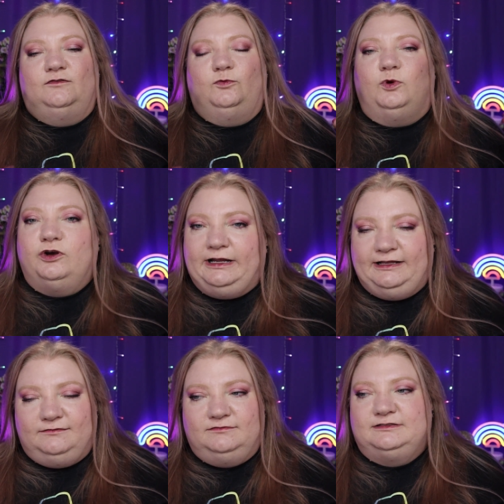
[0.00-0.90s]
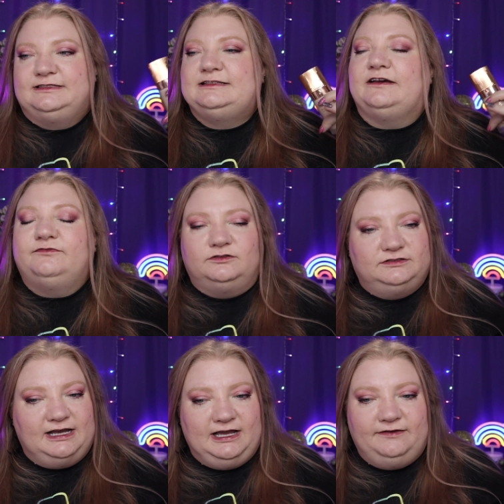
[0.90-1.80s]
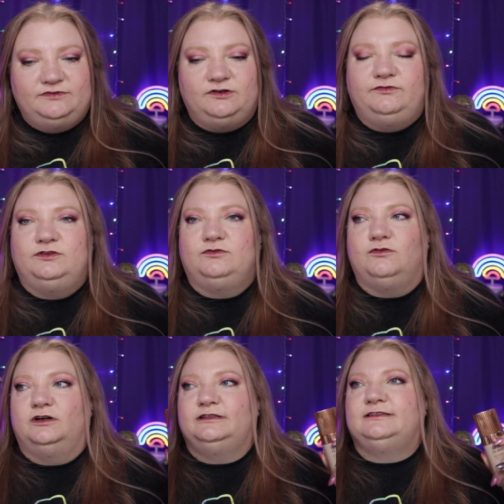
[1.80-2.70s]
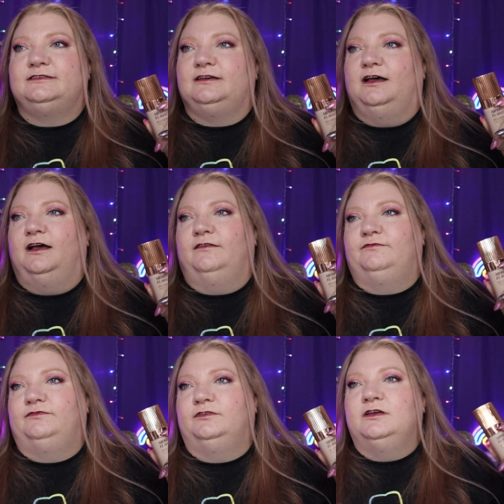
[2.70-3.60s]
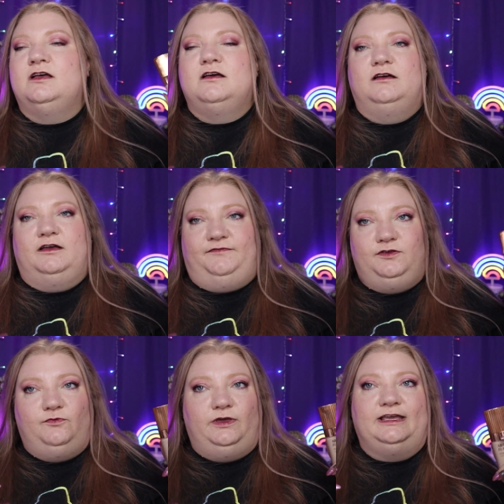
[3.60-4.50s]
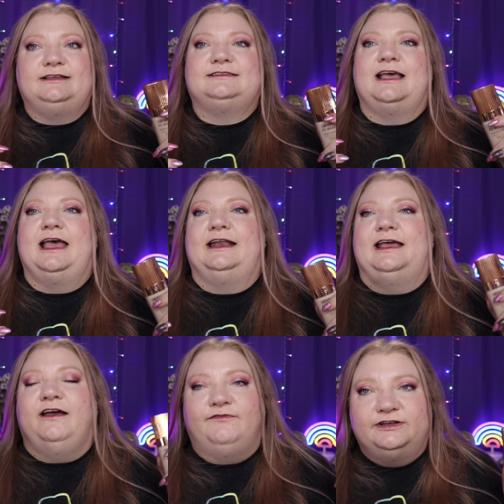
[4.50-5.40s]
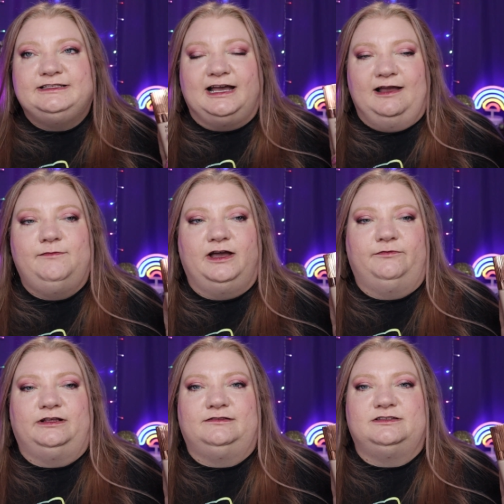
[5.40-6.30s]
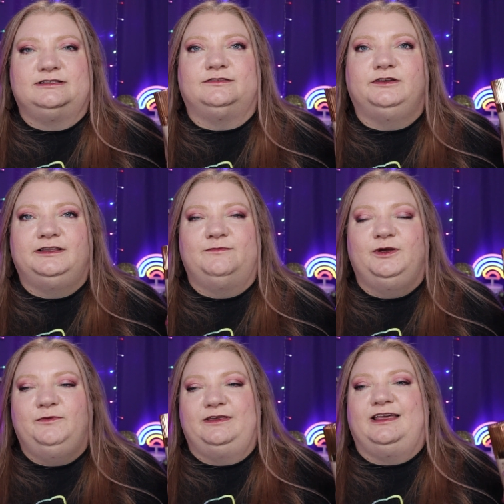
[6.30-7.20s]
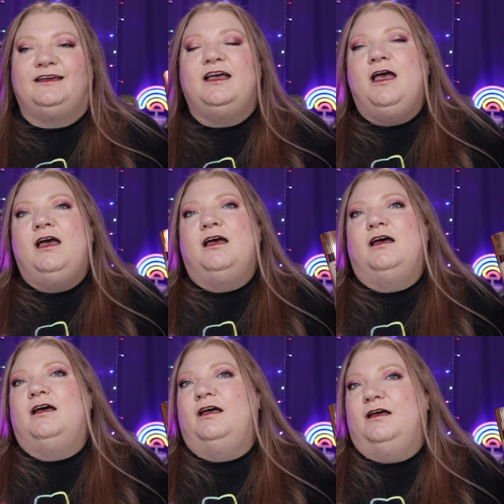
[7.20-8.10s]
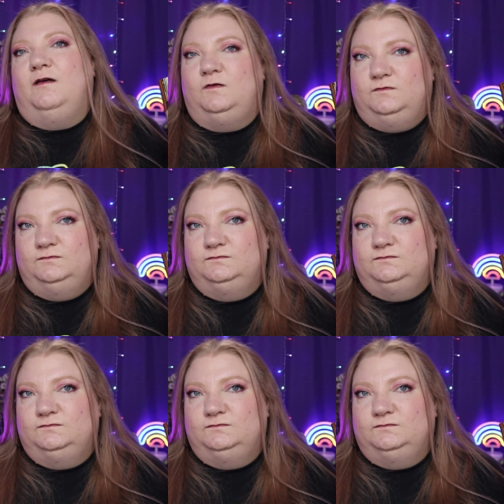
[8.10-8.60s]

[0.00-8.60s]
wore it several times over the course of a few weeks, and every time I would just look in the mirror and be like, oh.